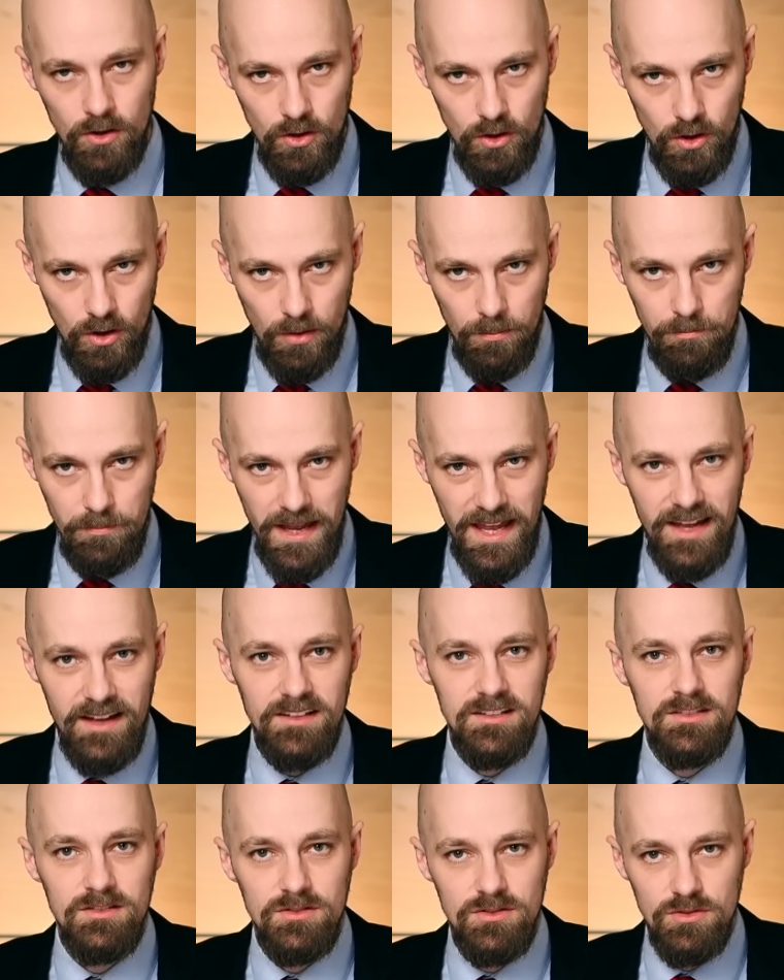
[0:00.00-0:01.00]

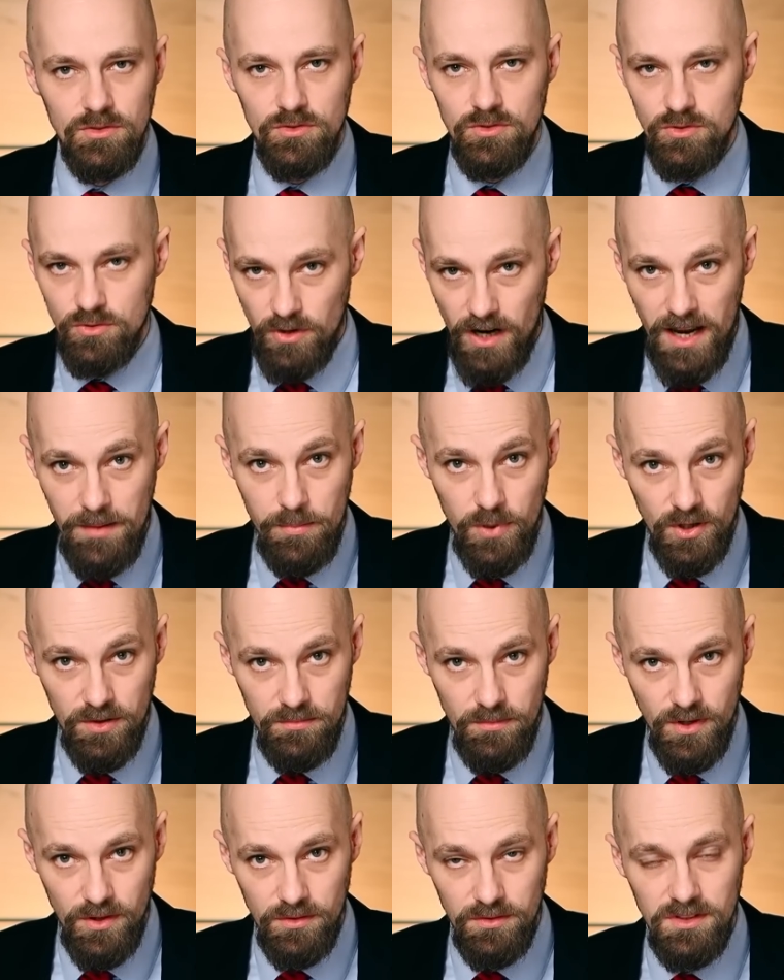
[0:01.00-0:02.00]
Compared to tripod
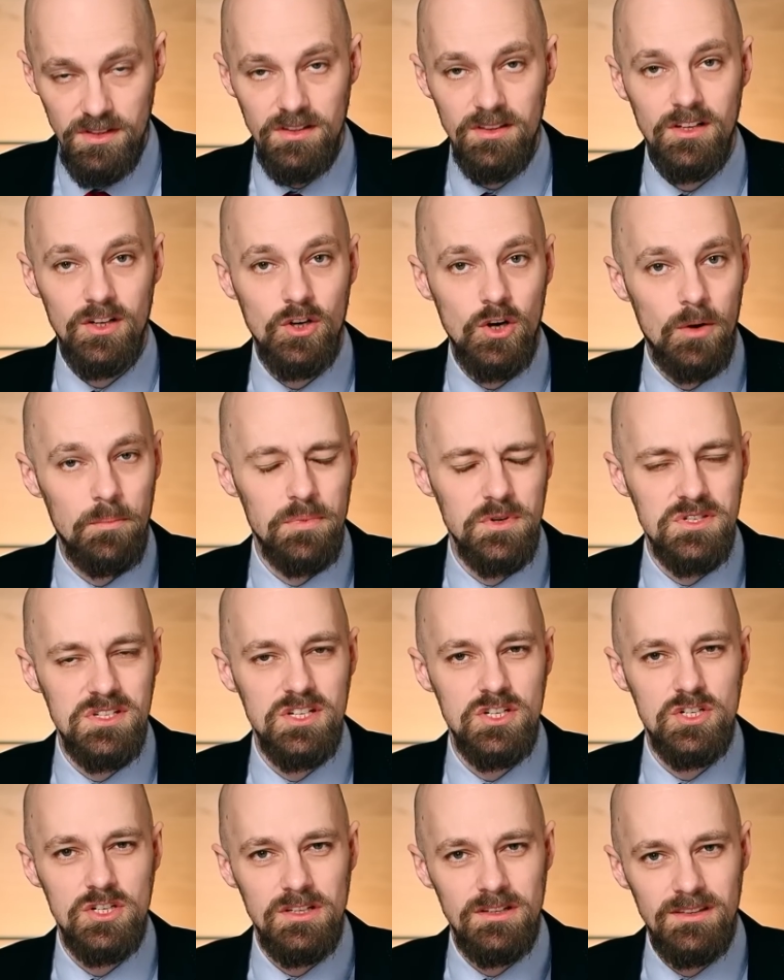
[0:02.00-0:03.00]
mode, the
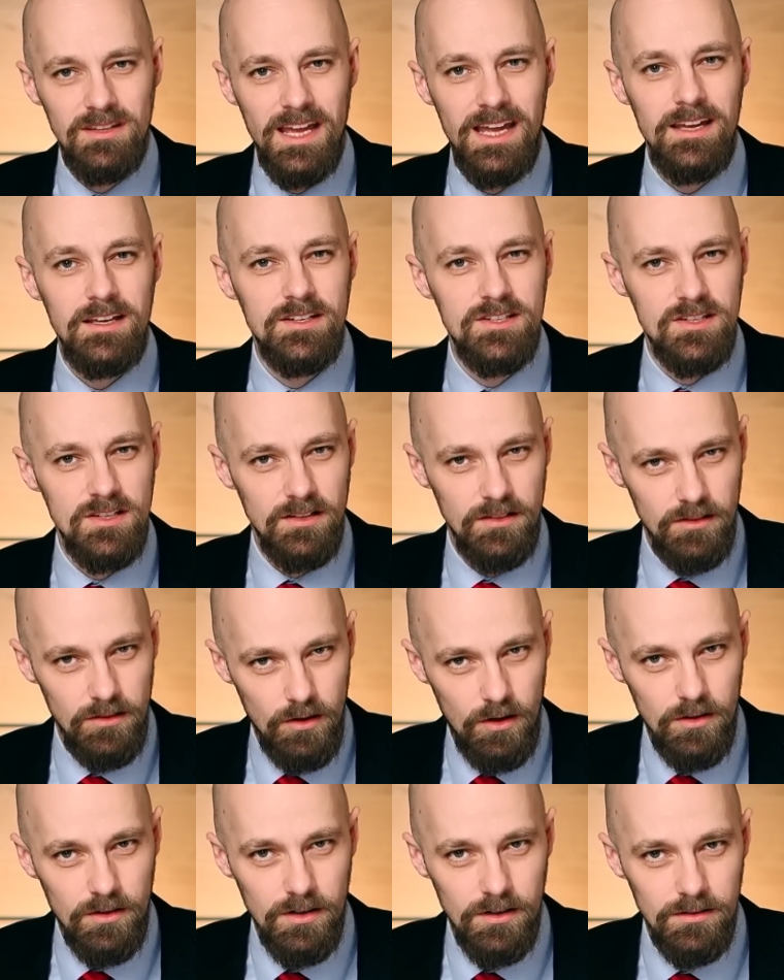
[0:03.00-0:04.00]
composition takes
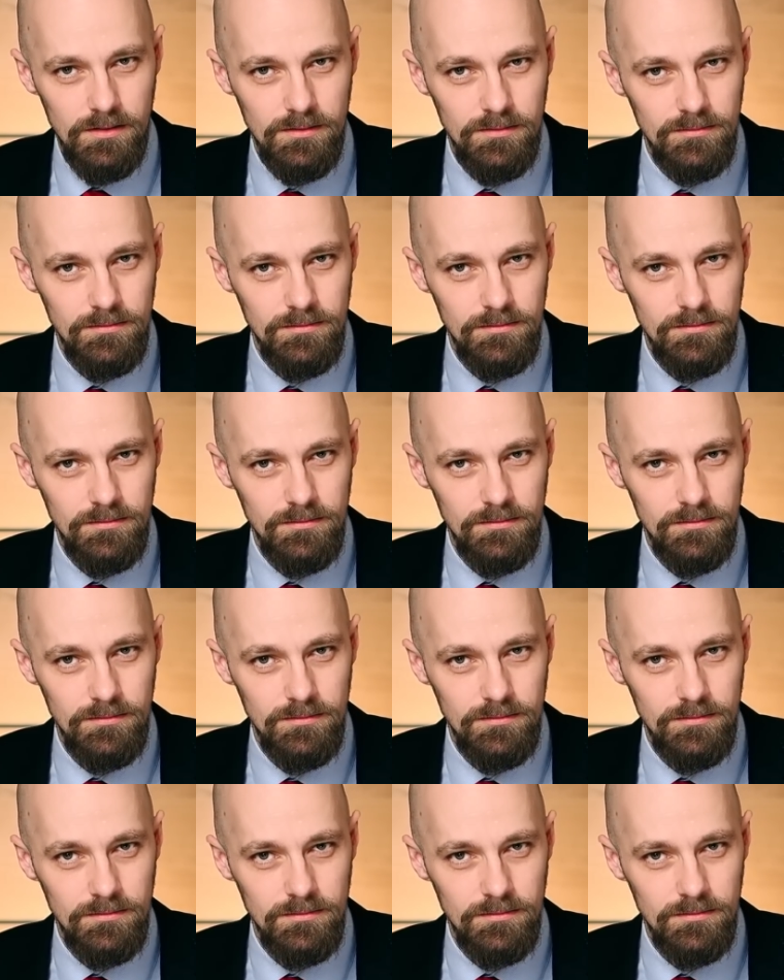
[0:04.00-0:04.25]
longer.